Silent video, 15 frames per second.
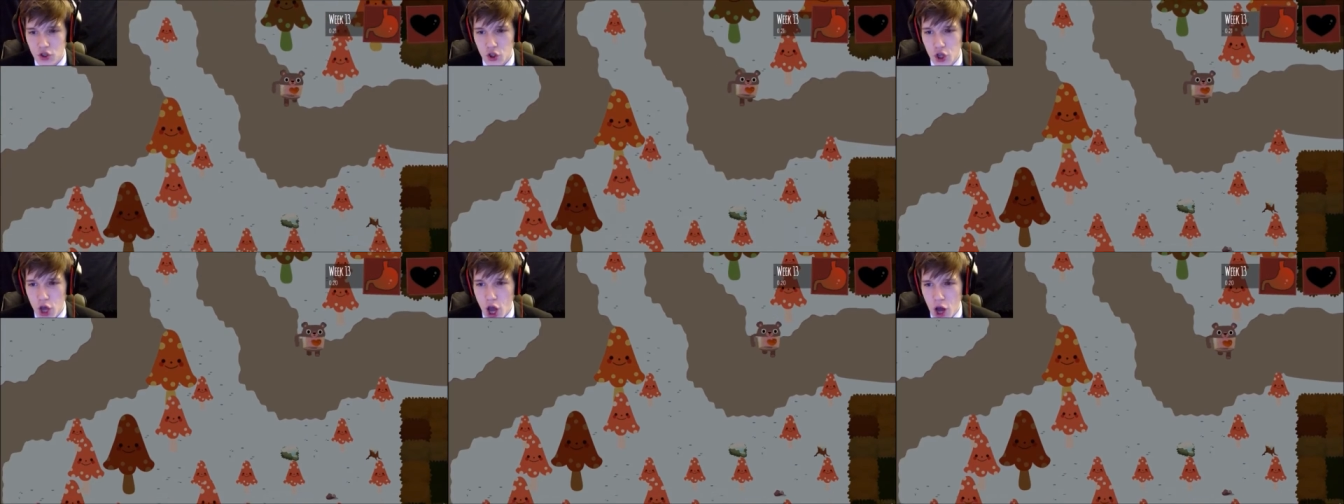
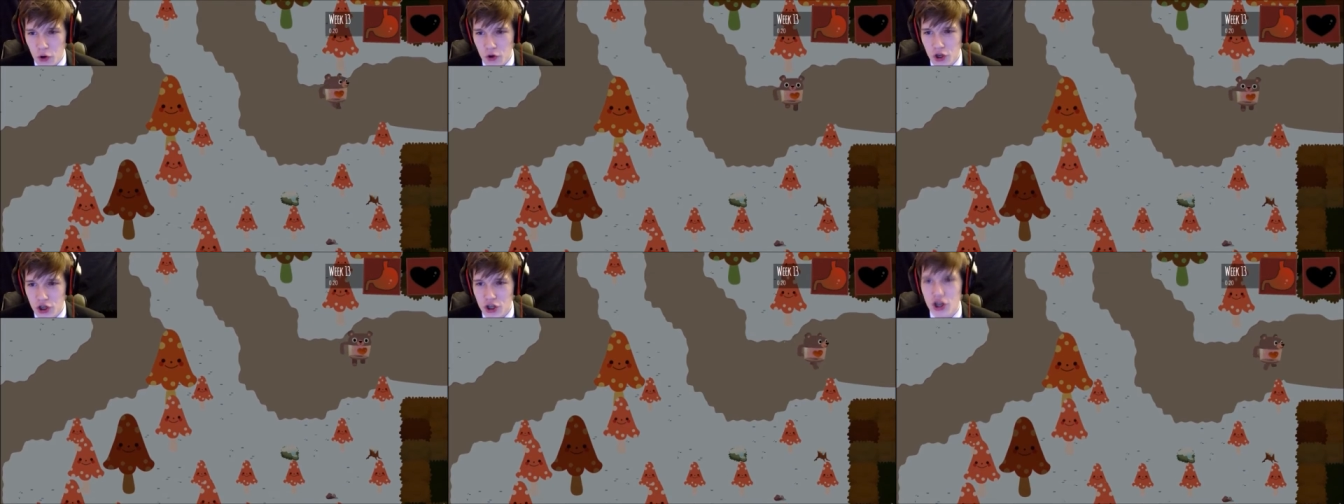Go!
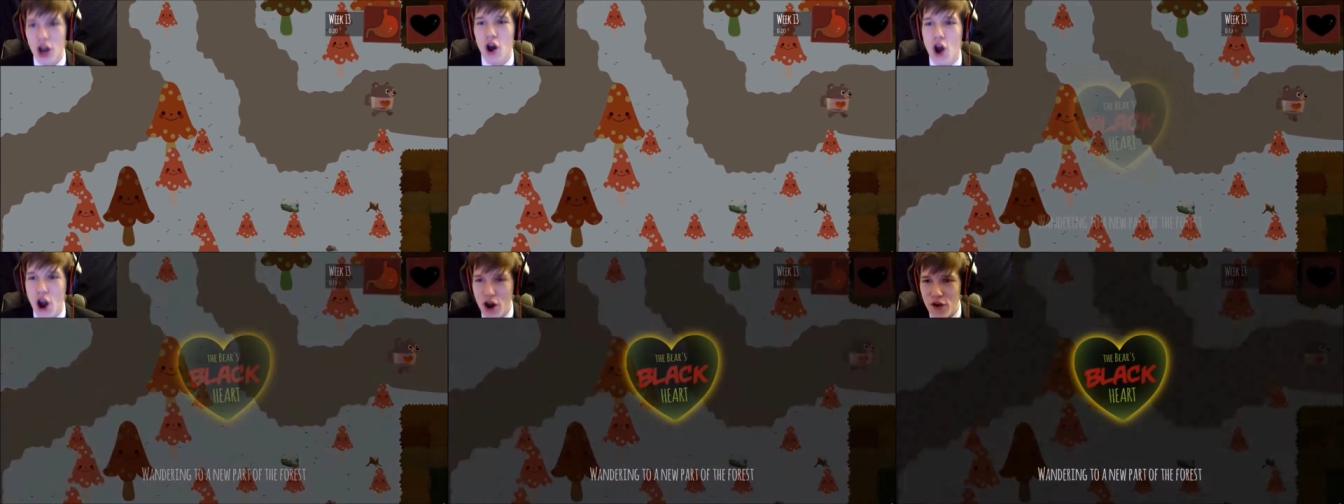Go,
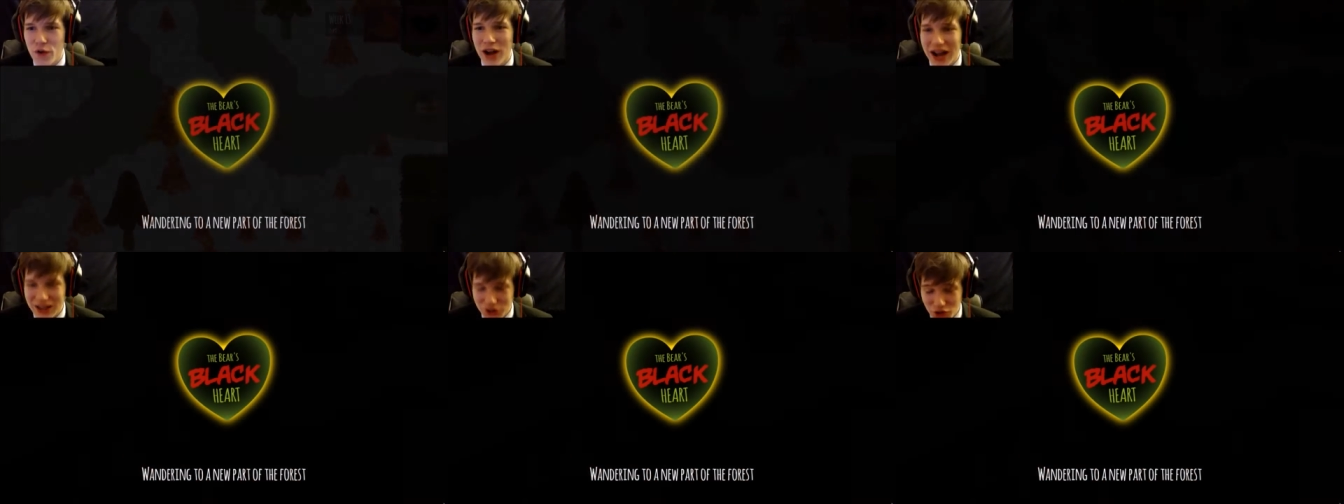hurry, we
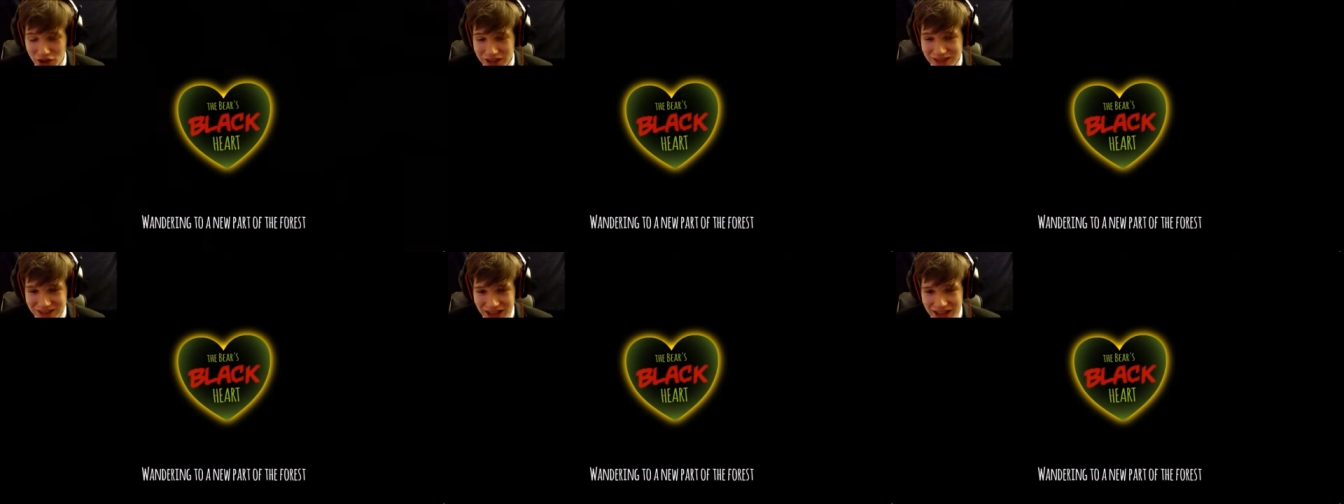got
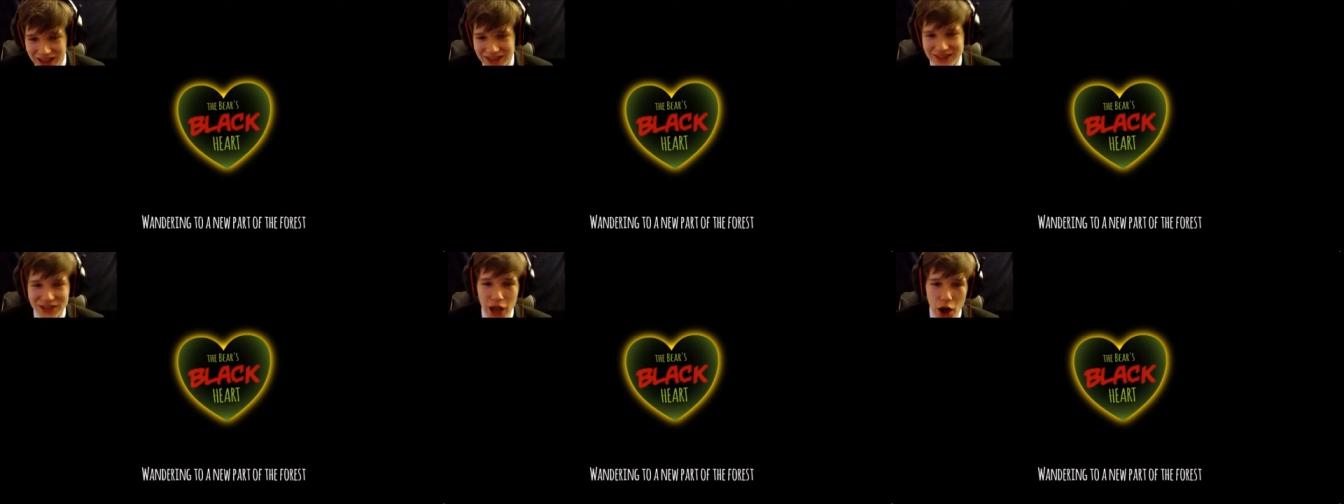twenty
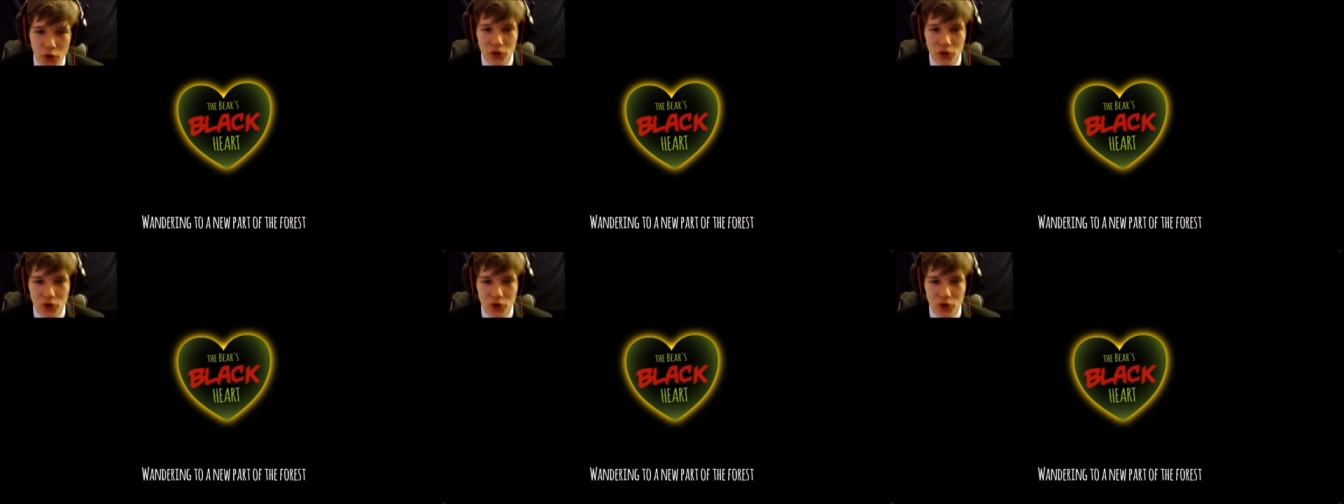seconds, no!